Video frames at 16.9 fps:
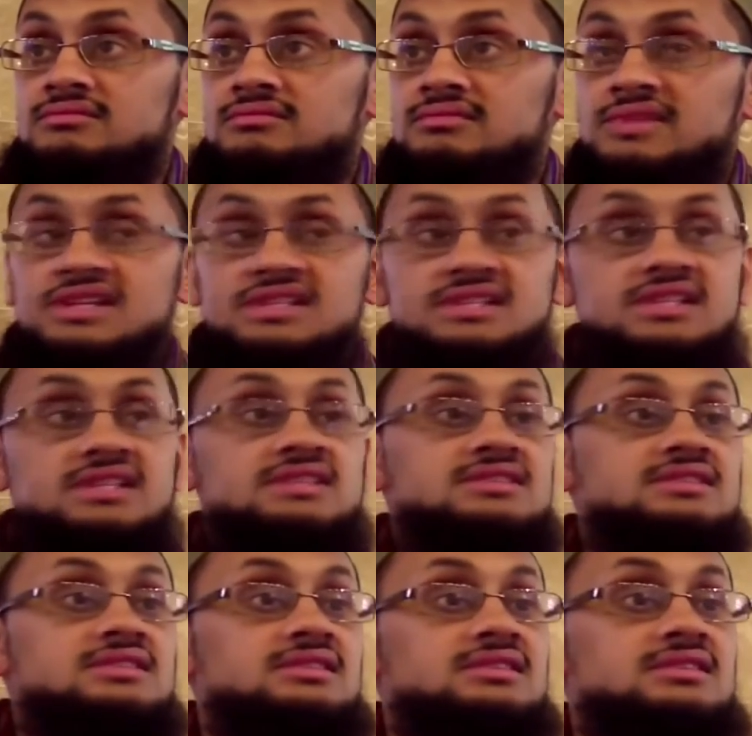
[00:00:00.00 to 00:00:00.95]
That's
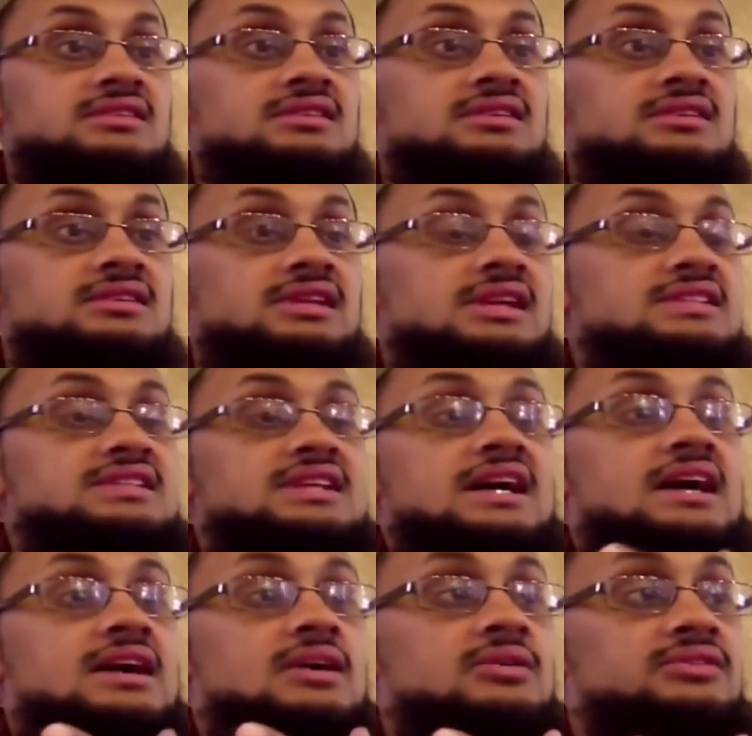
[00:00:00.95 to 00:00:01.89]
it. That's
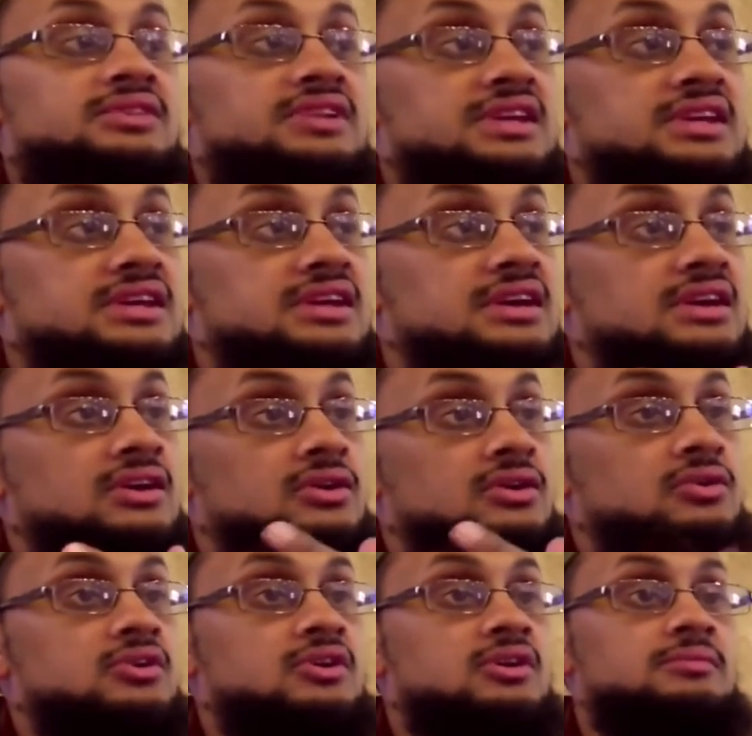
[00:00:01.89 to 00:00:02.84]
how the
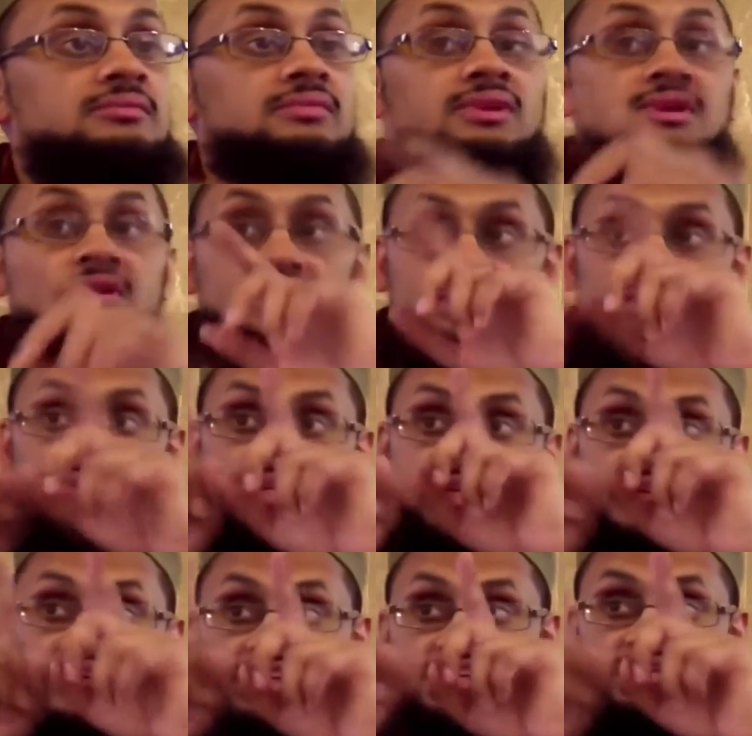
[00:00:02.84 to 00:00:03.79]
hukm, the
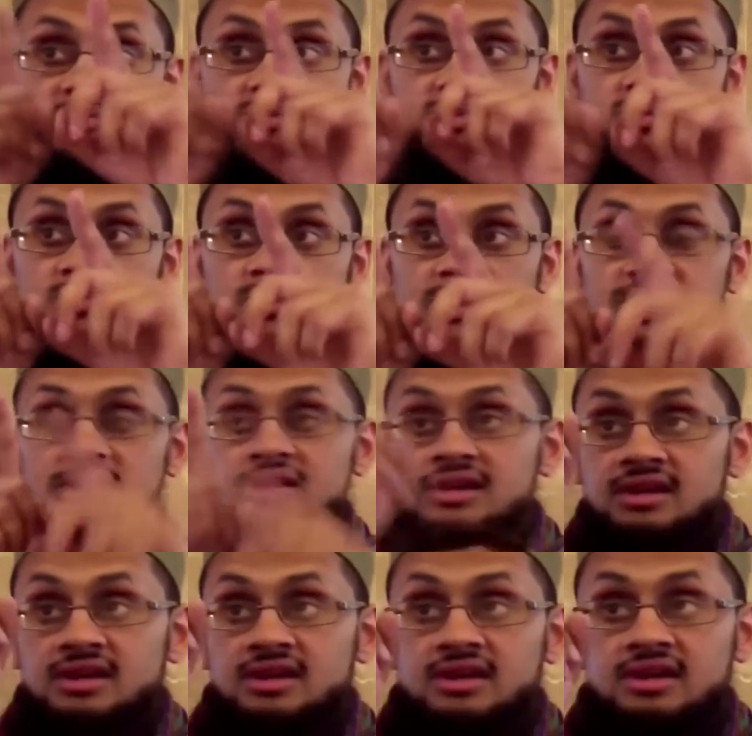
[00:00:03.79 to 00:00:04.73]
connection between
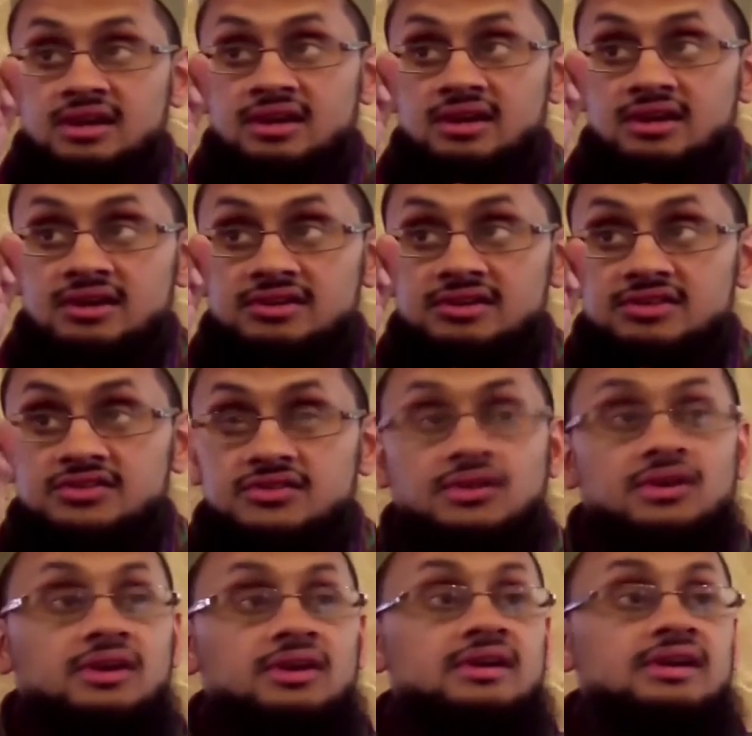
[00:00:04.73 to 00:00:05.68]

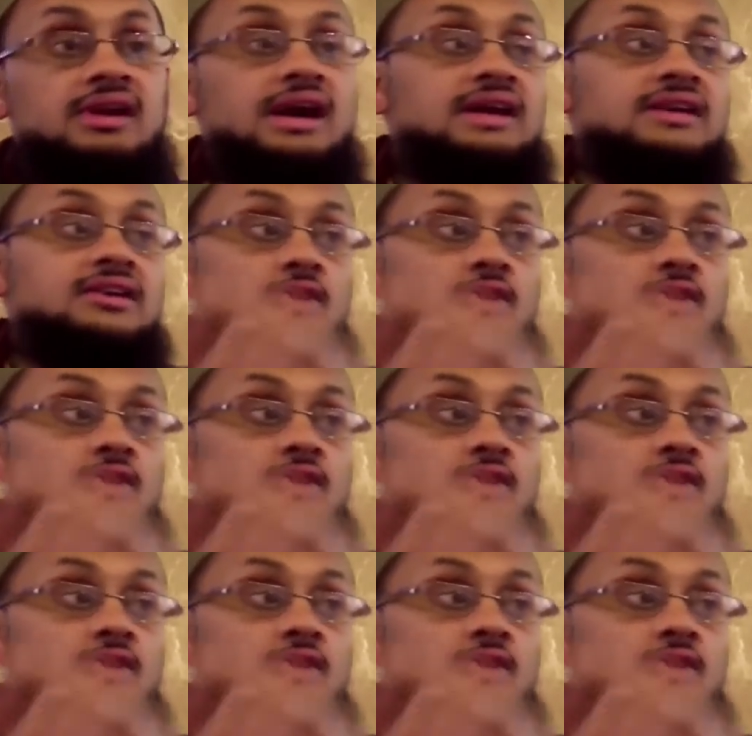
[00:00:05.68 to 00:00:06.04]
Dhuhr and